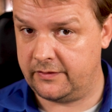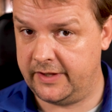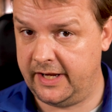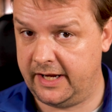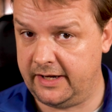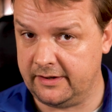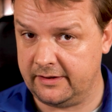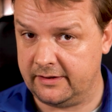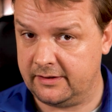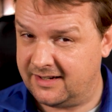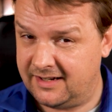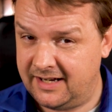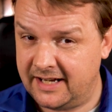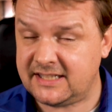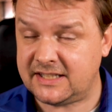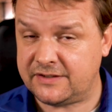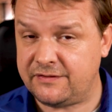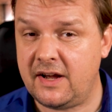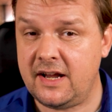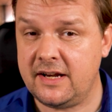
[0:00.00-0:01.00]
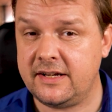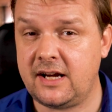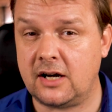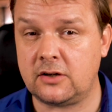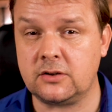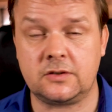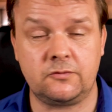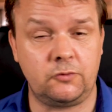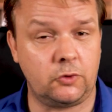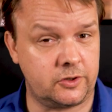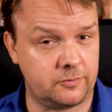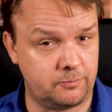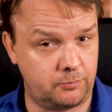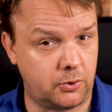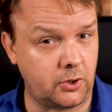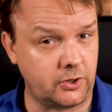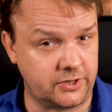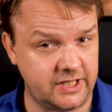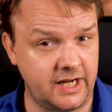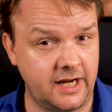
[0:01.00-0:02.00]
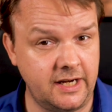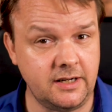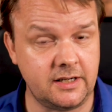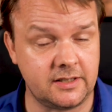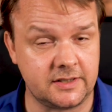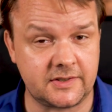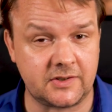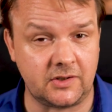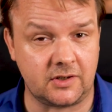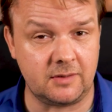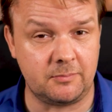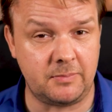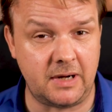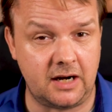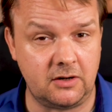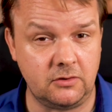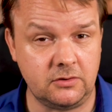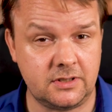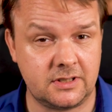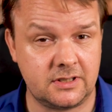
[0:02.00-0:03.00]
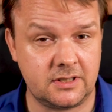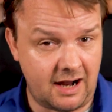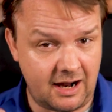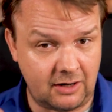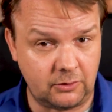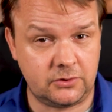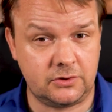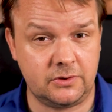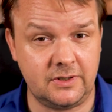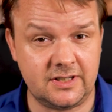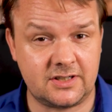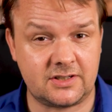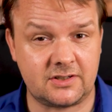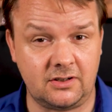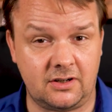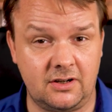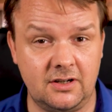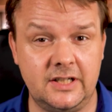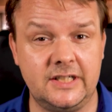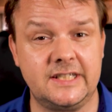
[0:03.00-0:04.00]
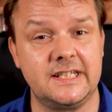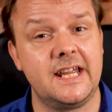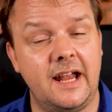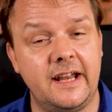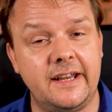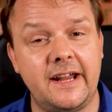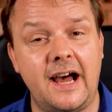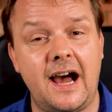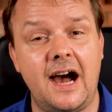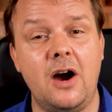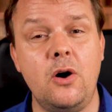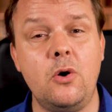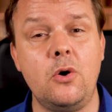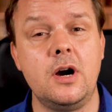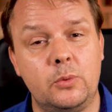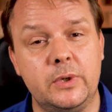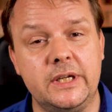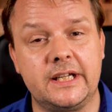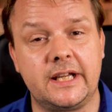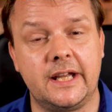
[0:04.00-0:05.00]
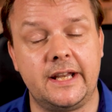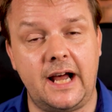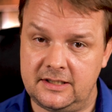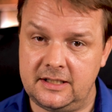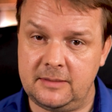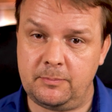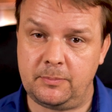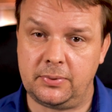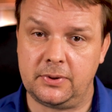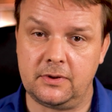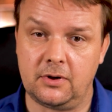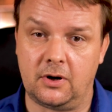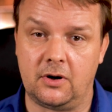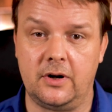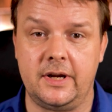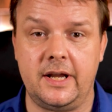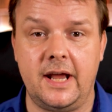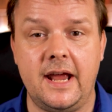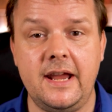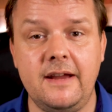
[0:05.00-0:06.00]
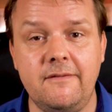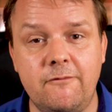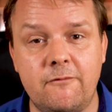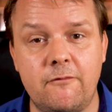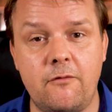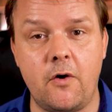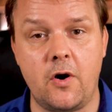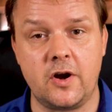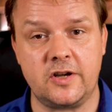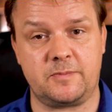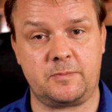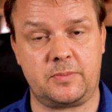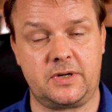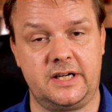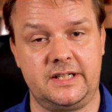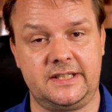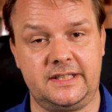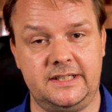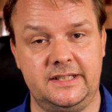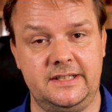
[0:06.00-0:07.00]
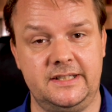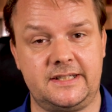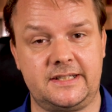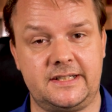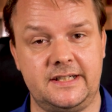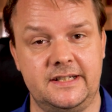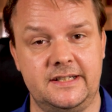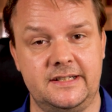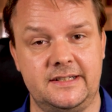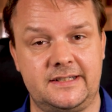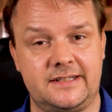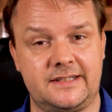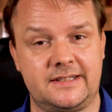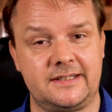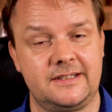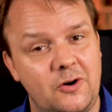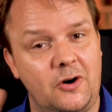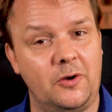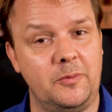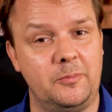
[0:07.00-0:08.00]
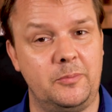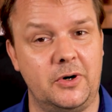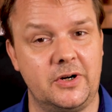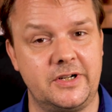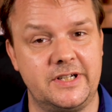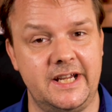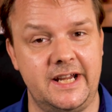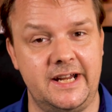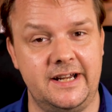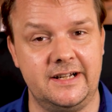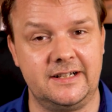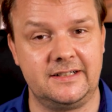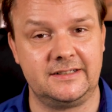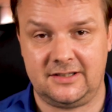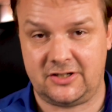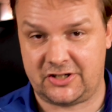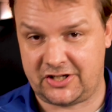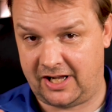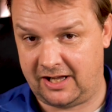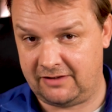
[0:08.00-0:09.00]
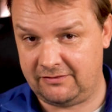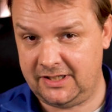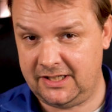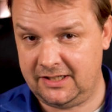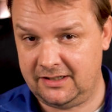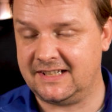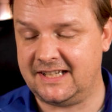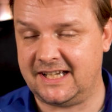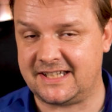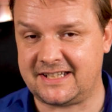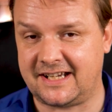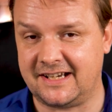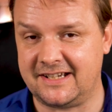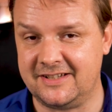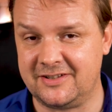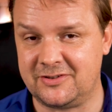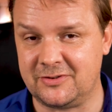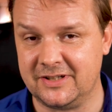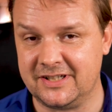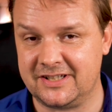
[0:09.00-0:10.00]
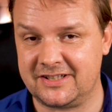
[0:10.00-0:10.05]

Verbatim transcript: Then let's find out what Portainer is all about, how to install it, and how we can deploy a WordPress instance on Portainer. Shall we? Let's get into